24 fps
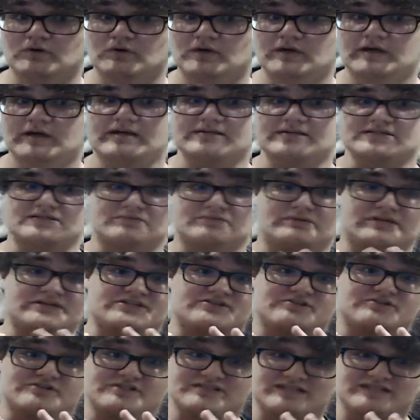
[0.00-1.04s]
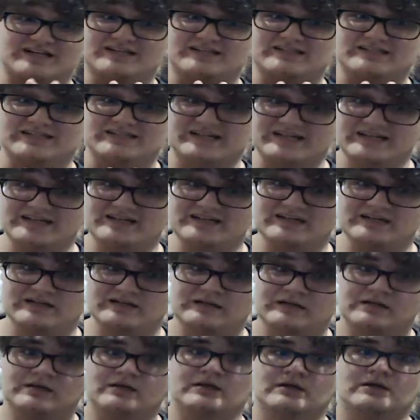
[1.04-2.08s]
as the luster is not done.
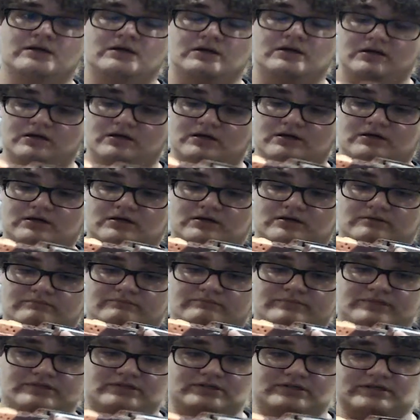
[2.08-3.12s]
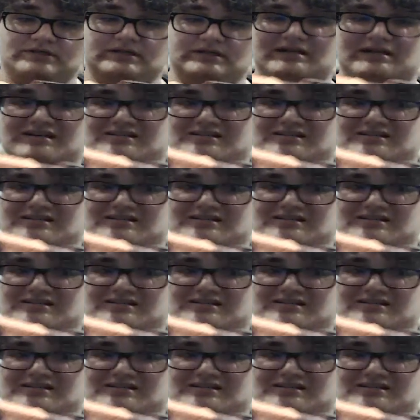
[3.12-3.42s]
But again,